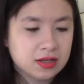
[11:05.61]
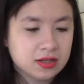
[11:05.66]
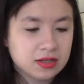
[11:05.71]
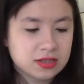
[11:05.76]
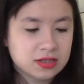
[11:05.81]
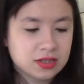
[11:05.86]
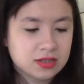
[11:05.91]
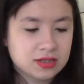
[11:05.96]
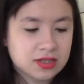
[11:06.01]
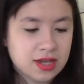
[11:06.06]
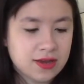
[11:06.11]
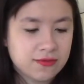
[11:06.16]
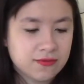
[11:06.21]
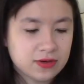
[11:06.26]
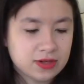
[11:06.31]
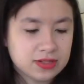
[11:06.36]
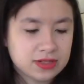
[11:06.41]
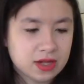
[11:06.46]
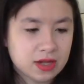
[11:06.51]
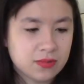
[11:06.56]
So say for
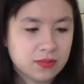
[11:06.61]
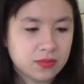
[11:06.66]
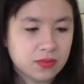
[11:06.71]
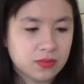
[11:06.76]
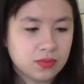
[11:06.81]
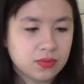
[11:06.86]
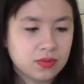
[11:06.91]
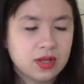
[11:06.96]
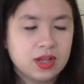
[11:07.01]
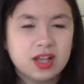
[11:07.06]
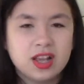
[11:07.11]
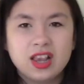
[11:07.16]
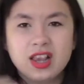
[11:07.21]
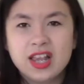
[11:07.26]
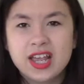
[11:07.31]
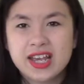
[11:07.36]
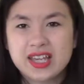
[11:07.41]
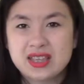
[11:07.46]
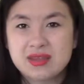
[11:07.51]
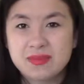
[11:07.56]
example,
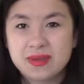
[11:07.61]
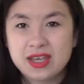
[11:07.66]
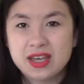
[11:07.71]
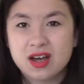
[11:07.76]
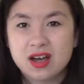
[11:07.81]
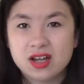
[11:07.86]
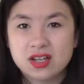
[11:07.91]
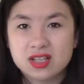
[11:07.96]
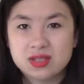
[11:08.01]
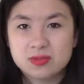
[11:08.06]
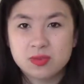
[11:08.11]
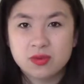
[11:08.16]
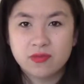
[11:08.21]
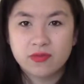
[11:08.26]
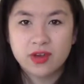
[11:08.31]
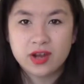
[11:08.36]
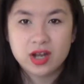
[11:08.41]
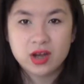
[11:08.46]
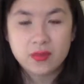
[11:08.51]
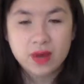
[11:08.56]
like the Behance
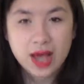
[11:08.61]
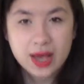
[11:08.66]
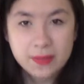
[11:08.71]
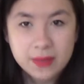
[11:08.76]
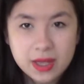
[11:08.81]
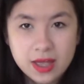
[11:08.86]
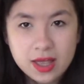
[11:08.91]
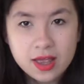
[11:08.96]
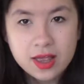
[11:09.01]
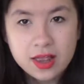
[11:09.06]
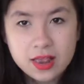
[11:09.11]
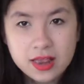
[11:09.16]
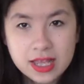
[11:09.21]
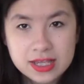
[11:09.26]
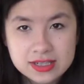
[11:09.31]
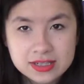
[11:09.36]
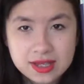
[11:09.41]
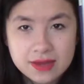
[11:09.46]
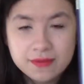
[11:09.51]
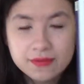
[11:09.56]
Portfolio app,
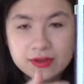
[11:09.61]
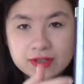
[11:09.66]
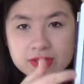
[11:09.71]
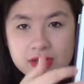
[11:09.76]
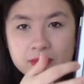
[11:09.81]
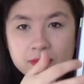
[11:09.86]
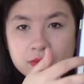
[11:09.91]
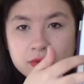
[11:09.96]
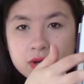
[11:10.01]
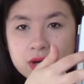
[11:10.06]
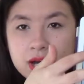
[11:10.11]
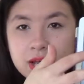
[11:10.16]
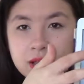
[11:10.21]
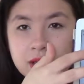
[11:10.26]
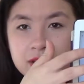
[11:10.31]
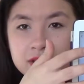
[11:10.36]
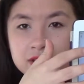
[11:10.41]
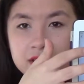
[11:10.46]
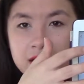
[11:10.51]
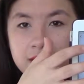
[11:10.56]
let's say for example I
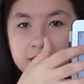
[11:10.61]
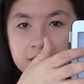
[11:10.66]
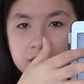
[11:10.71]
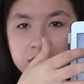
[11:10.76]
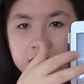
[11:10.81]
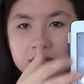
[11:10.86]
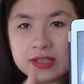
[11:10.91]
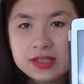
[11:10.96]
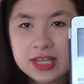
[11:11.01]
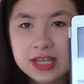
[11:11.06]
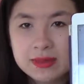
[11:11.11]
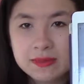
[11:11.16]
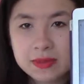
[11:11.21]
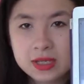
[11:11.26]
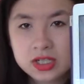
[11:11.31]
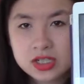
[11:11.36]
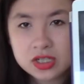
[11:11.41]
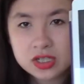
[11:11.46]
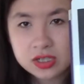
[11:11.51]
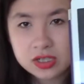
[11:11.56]
like to have a look at this
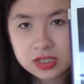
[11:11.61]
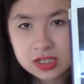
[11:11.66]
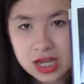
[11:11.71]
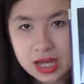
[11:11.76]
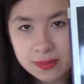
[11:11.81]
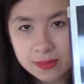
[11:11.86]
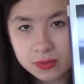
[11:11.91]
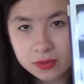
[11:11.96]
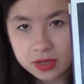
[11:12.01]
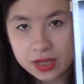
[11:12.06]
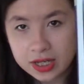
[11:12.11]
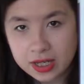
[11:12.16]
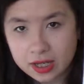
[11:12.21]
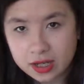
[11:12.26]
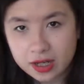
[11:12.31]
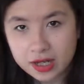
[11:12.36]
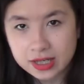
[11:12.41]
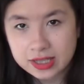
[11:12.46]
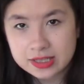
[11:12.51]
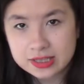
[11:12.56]
image, tap on it,
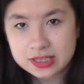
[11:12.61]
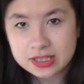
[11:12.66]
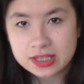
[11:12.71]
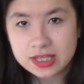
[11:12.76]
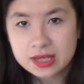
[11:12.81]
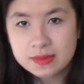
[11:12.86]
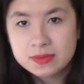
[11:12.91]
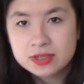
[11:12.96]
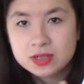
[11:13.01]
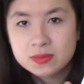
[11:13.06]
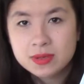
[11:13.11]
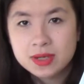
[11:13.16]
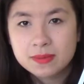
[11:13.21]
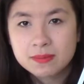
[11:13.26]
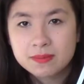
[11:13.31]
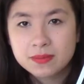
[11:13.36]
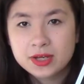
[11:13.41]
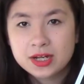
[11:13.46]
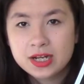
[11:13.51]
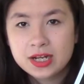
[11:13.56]
I can see the image a bit
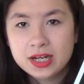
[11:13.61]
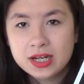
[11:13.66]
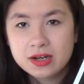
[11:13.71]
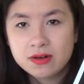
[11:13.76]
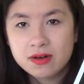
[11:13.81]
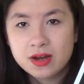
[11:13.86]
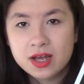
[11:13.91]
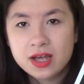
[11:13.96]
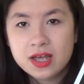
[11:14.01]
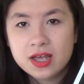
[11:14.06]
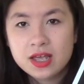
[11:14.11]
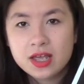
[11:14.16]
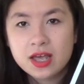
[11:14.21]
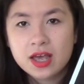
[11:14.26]
clearer,